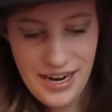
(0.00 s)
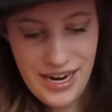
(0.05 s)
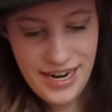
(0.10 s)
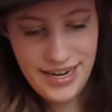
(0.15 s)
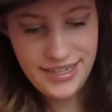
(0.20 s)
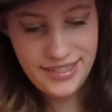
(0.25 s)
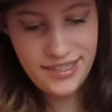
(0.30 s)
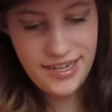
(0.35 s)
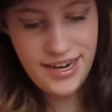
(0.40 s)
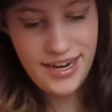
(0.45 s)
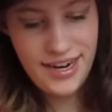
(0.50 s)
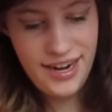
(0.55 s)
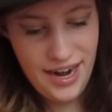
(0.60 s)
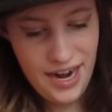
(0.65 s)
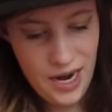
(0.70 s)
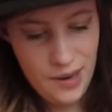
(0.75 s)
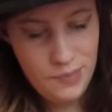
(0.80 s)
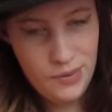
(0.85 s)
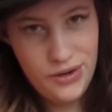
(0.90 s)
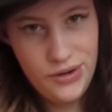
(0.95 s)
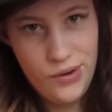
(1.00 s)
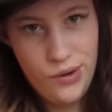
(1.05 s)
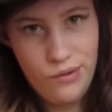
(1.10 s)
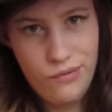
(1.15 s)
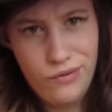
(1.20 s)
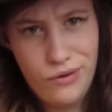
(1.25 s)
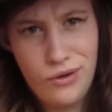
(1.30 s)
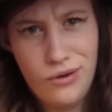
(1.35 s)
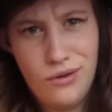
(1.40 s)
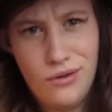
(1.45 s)
It's like an app on your
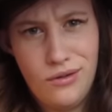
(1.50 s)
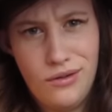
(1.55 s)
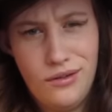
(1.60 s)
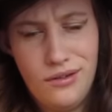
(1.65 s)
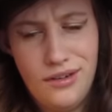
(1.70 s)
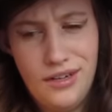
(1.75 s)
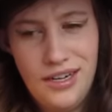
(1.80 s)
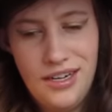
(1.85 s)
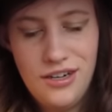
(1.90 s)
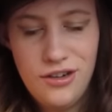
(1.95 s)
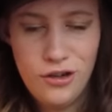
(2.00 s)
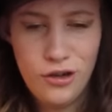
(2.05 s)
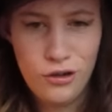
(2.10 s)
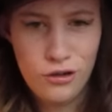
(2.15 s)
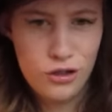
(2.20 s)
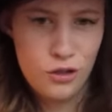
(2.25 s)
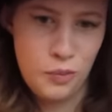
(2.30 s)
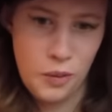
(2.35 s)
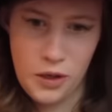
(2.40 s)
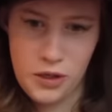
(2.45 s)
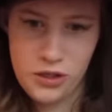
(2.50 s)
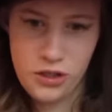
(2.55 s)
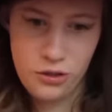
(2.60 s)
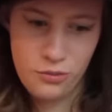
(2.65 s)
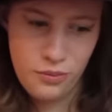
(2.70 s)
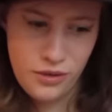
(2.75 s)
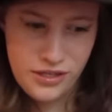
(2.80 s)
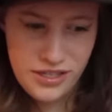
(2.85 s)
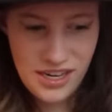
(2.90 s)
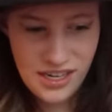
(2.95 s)
phone. Oh,
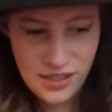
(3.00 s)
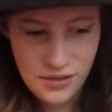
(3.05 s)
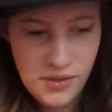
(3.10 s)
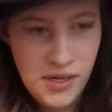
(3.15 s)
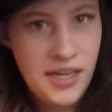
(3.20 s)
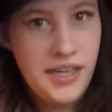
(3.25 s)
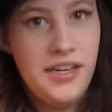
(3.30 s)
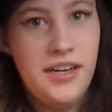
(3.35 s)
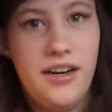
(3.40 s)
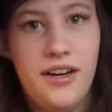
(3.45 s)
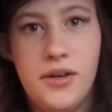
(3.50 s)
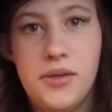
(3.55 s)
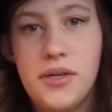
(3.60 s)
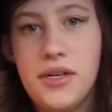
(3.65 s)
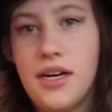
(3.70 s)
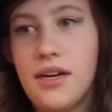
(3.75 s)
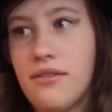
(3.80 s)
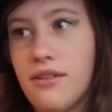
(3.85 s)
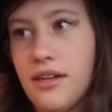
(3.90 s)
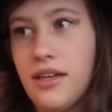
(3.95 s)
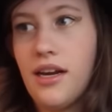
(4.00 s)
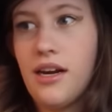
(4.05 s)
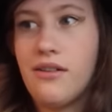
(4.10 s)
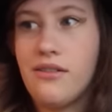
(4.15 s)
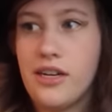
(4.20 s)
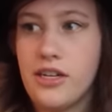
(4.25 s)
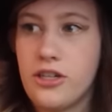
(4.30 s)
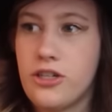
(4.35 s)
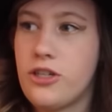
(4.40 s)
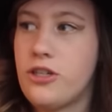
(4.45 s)
sponsored by Text Free. No, not really, I
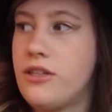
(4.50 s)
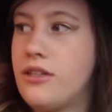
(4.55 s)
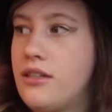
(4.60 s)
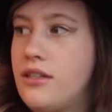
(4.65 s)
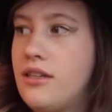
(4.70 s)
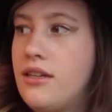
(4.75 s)
wish.